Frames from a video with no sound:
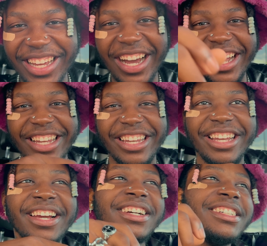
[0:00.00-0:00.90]
Huggy.
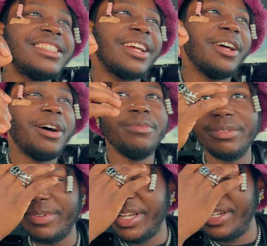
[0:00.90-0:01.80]
So no, but
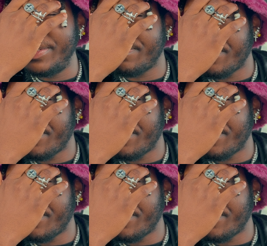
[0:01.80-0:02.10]
man,